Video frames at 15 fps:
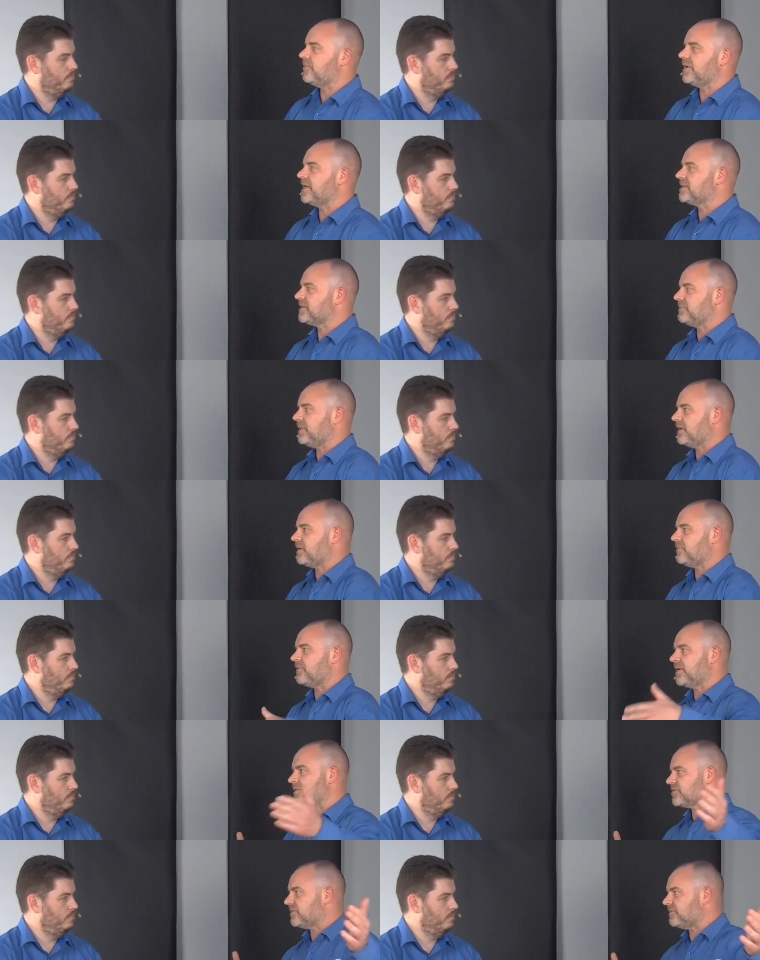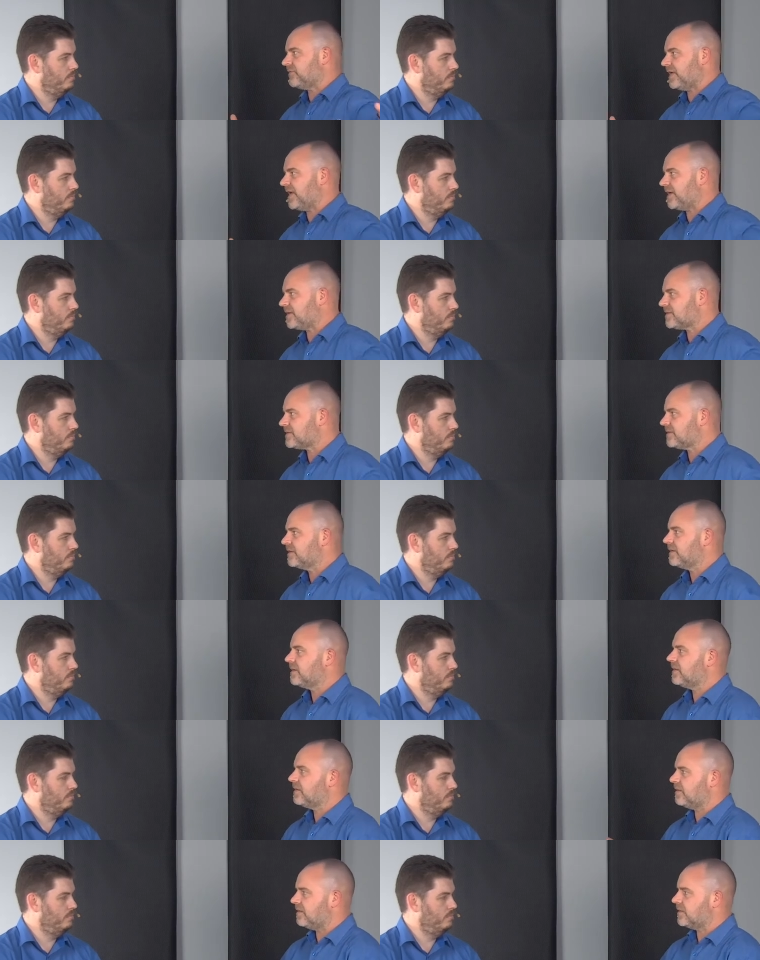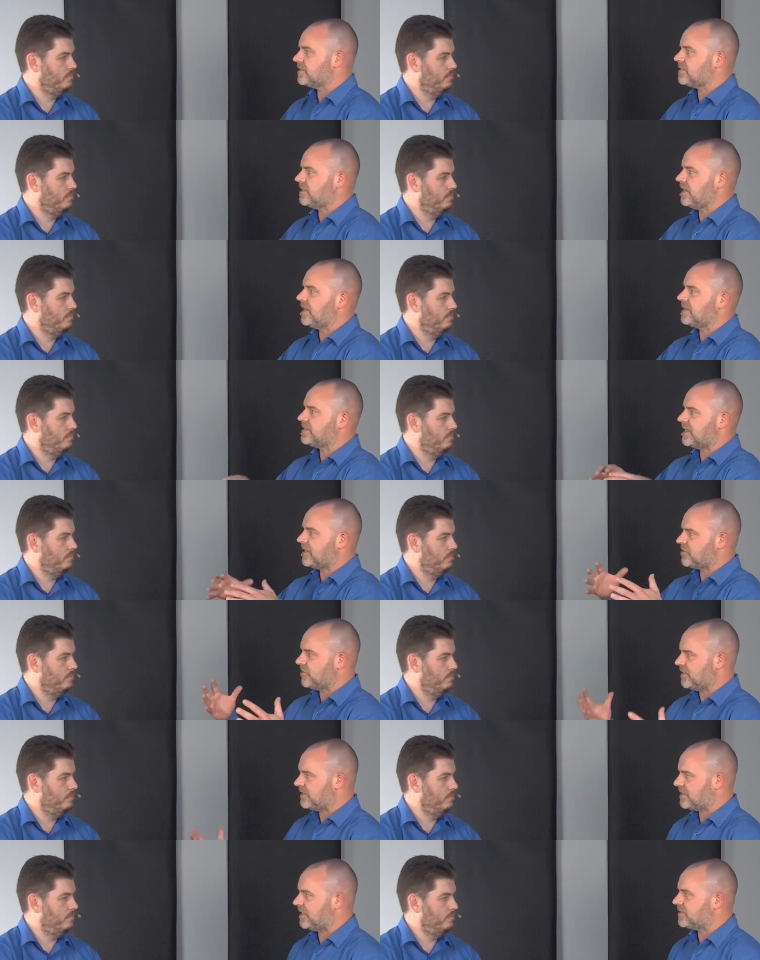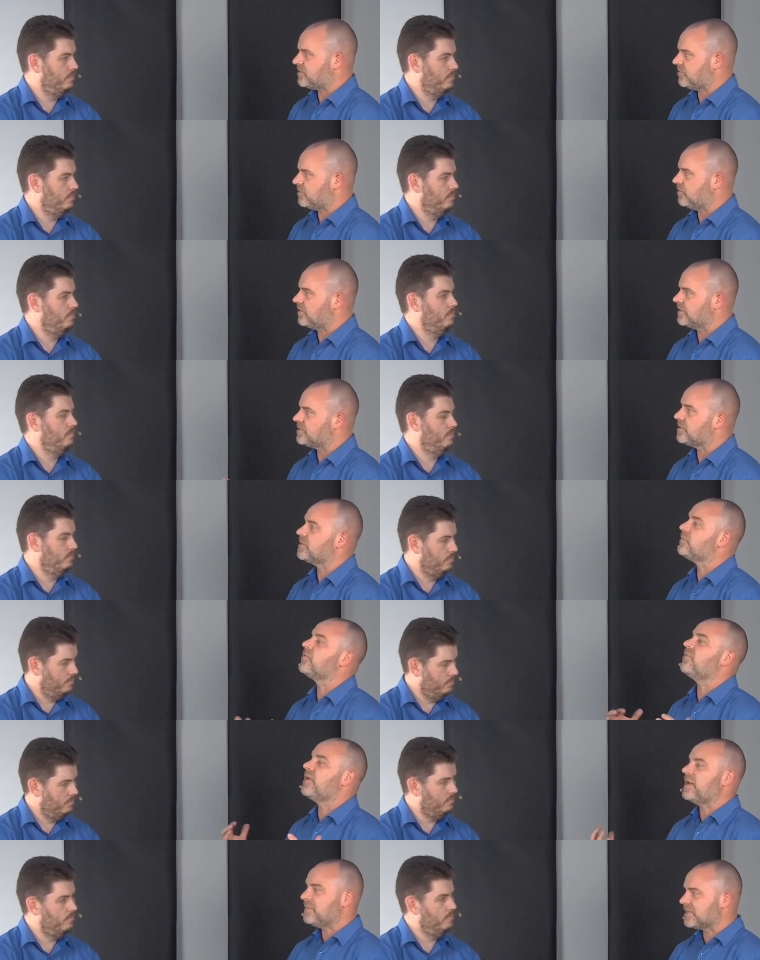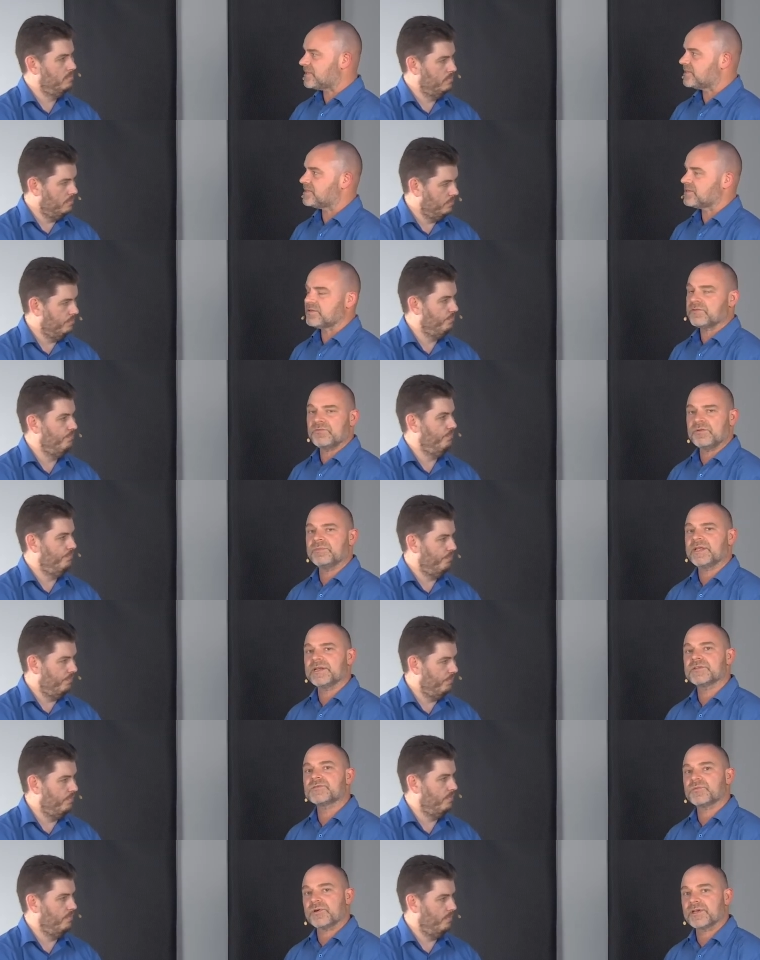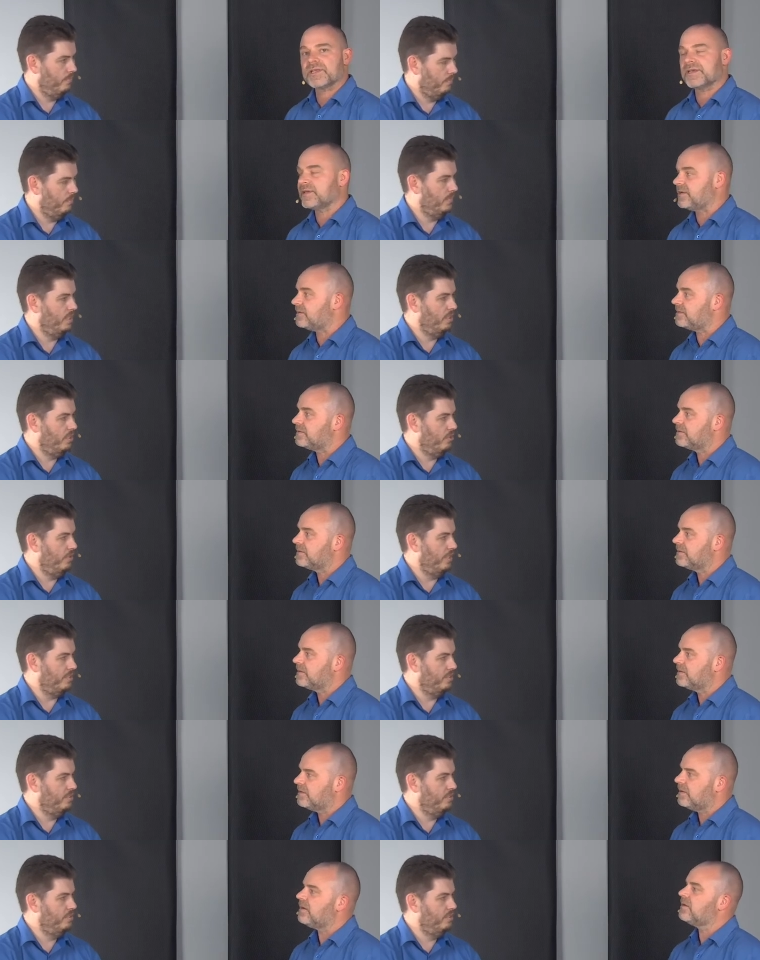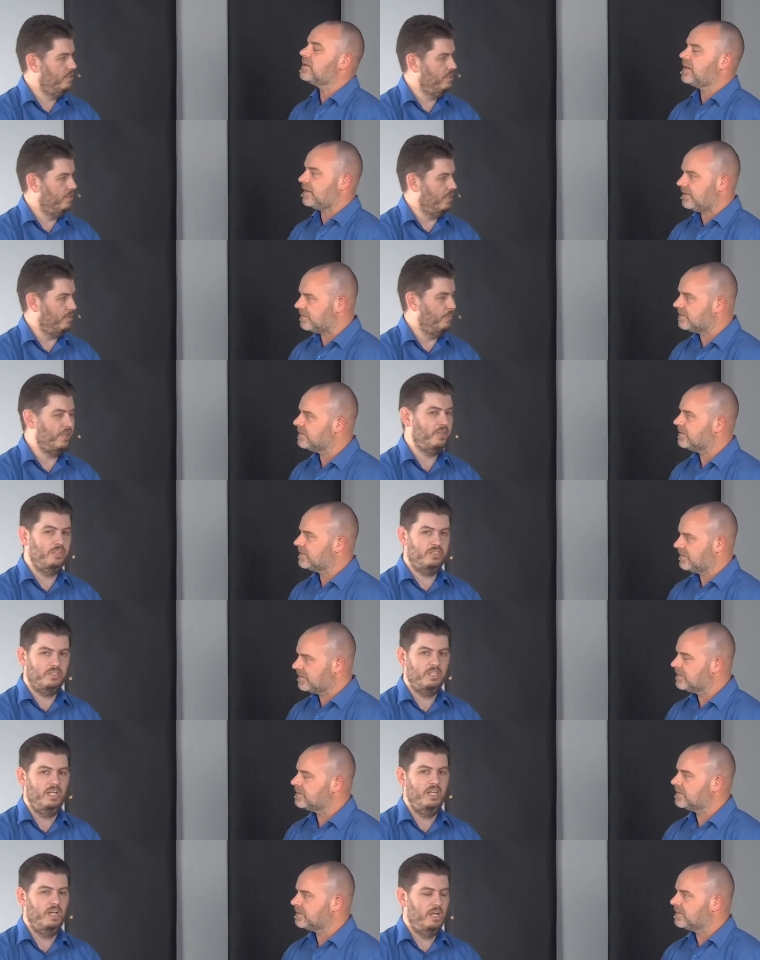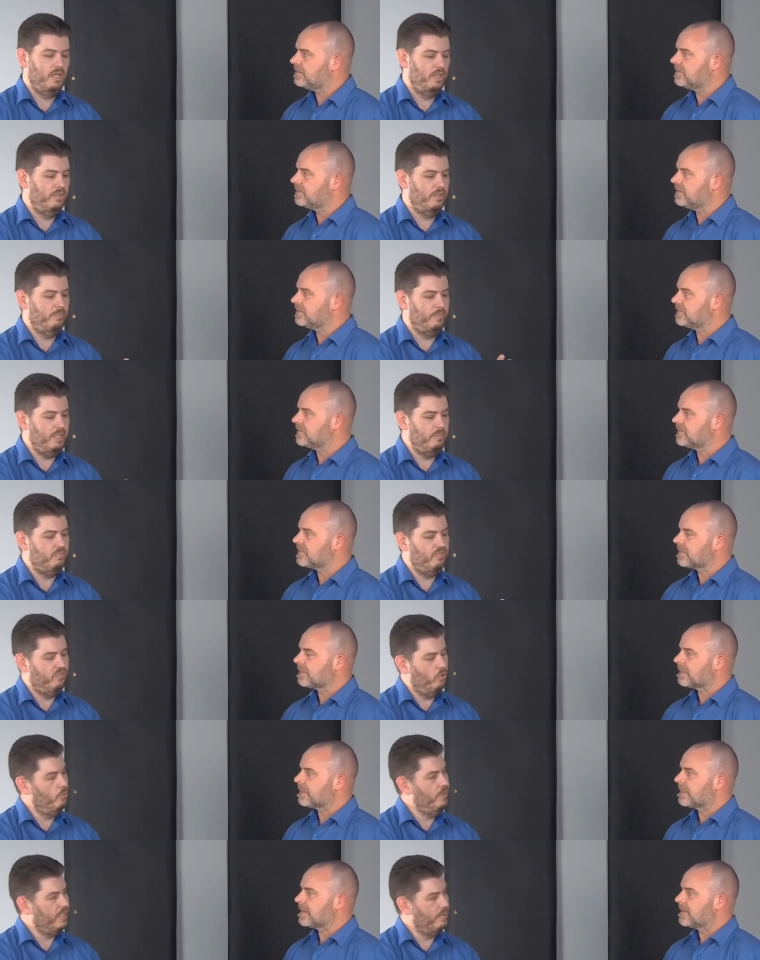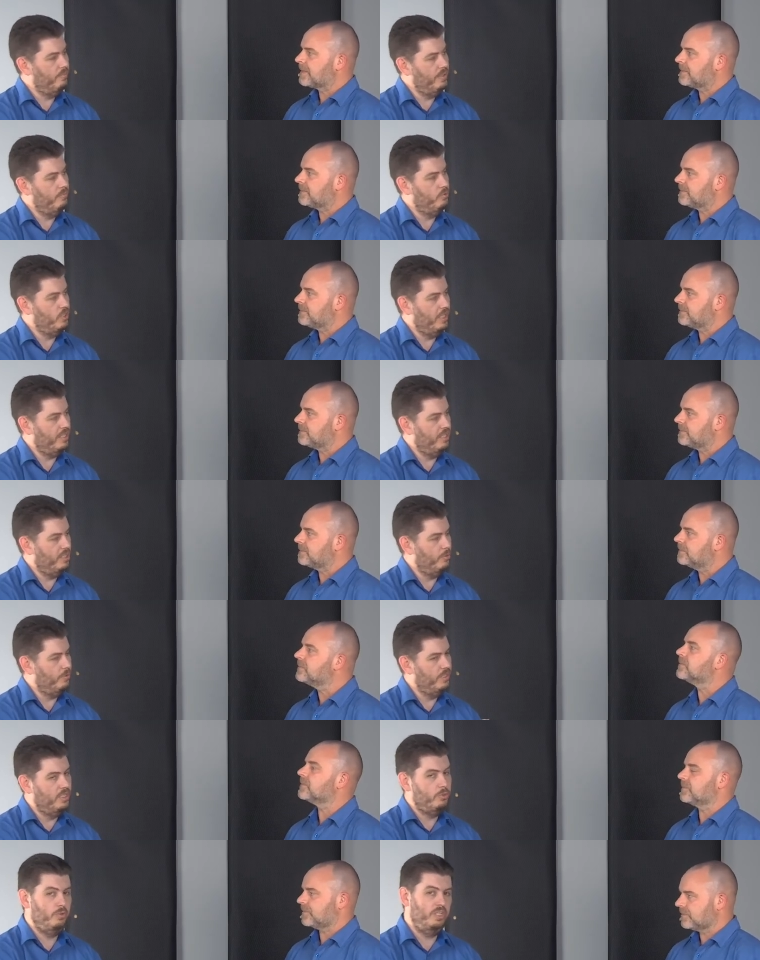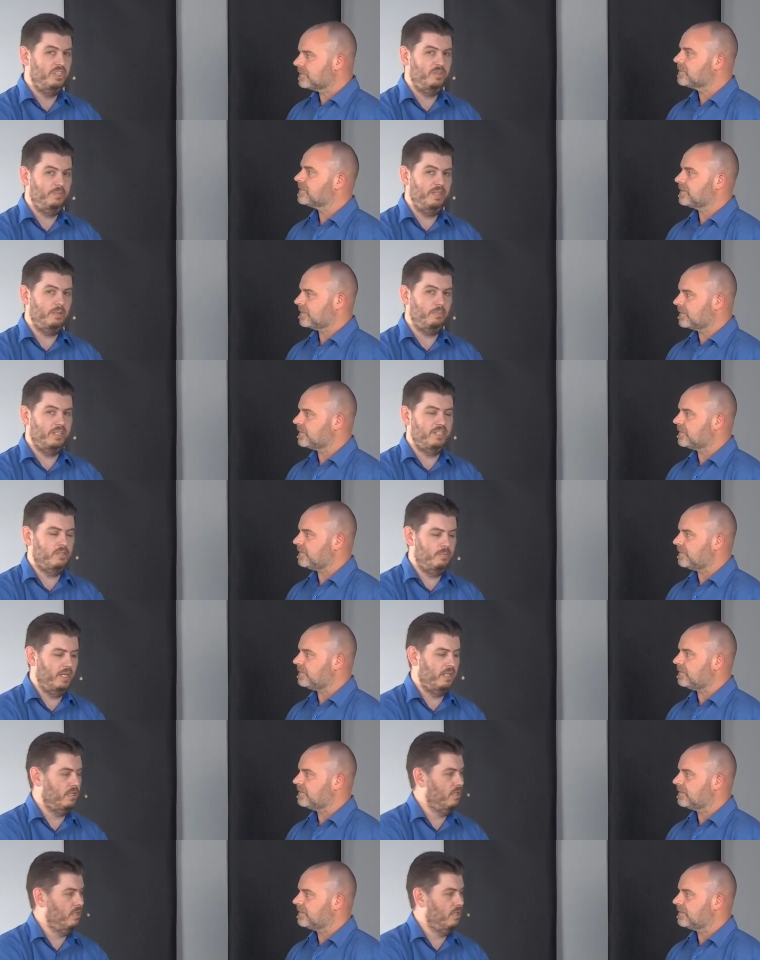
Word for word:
Speaker 1: where it has a pickup range of X. This here, it's actually set according to the parameters of the room that it's working in.
Speaker 2: Correct. Okay. Correct. Because the beam forming and beam tracking, and we didn't really speak much about,